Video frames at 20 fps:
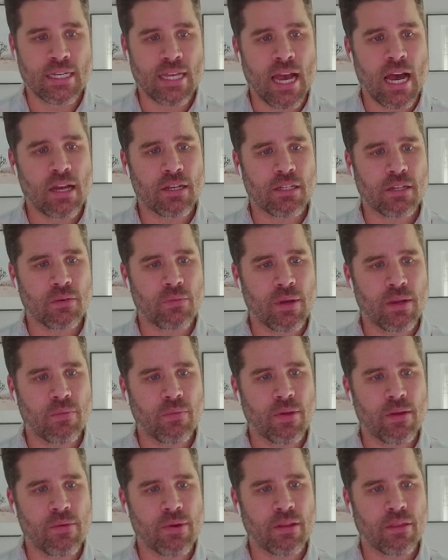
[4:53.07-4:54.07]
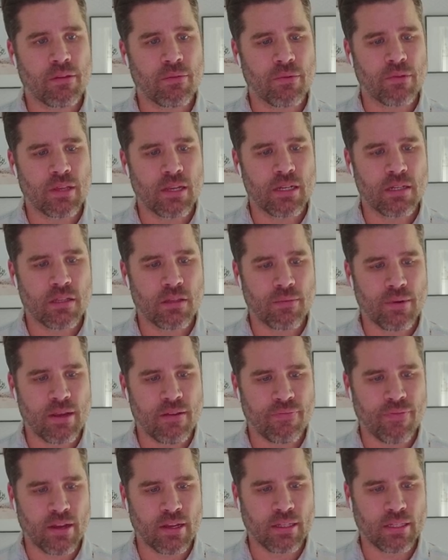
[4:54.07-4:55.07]
Yeah, so we went through these 3.
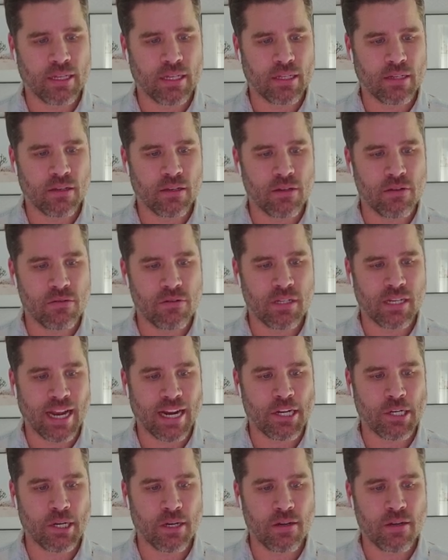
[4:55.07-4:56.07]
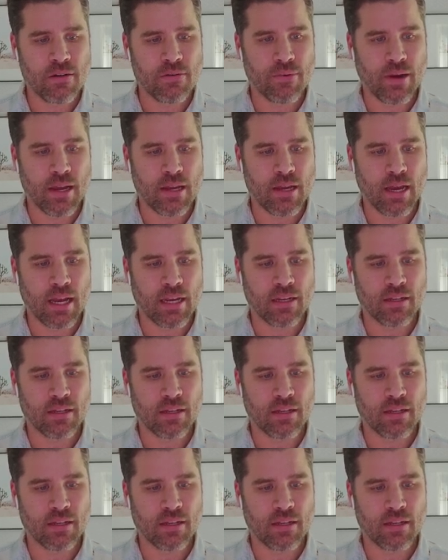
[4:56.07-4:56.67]
If I click new section, right,